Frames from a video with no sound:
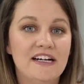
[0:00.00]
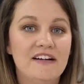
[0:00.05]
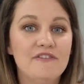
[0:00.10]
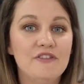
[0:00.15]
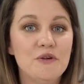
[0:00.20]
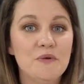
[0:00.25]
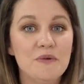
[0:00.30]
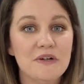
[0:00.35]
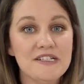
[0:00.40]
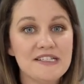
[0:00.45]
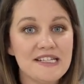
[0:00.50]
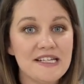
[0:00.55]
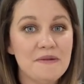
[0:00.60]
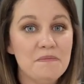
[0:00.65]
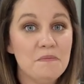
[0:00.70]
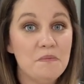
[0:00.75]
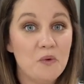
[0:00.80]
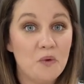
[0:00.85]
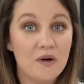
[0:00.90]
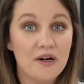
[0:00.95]
And if you want to see
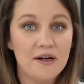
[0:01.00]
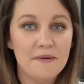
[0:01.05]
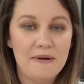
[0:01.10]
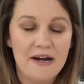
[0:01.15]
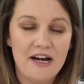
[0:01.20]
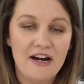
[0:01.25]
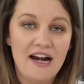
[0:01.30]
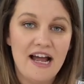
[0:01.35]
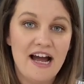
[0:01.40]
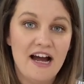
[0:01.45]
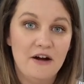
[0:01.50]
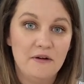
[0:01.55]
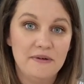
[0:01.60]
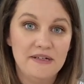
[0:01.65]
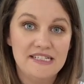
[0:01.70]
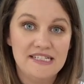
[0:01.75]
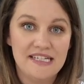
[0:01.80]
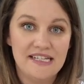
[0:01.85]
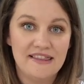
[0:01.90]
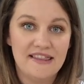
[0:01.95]
more about how
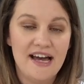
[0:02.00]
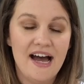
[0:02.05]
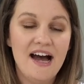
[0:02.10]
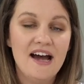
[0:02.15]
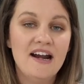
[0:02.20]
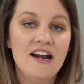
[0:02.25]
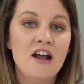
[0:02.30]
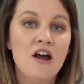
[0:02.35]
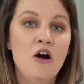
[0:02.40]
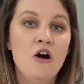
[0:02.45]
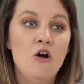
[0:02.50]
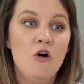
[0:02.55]
we did that,